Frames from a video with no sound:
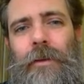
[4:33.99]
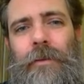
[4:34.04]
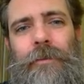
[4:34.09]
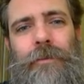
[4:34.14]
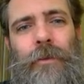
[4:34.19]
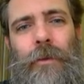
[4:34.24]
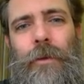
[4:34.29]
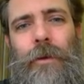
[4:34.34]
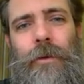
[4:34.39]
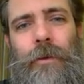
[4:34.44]

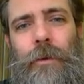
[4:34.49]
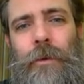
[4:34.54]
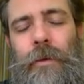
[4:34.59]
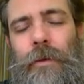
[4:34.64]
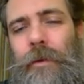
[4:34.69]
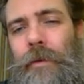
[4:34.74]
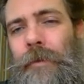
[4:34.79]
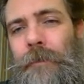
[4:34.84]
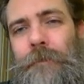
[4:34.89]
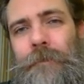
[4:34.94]

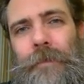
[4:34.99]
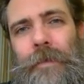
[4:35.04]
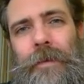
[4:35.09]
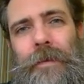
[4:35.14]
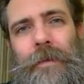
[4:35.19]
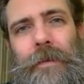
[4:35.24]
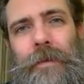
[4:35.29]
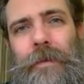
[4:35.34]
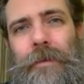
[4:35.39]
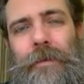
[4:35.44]
four-door
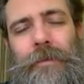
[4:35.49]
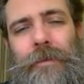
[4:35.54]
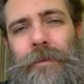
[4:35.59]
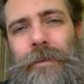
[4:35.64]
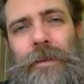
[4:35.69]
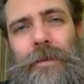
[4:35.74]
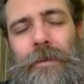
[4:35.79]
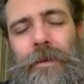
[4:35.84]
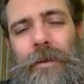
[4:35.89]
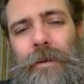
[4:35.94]

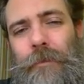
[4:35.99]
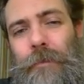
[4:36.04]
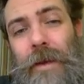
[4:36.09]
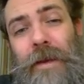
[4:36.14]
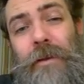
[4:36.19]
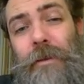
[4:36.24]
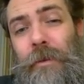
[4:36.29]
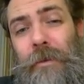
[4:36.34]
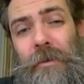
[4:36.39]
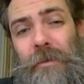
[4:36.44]

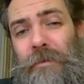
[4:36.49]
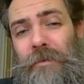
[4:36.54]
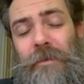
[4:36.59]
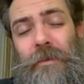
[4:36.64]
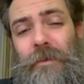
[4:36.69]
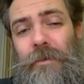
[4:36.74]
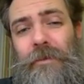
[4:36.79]
Wrangler,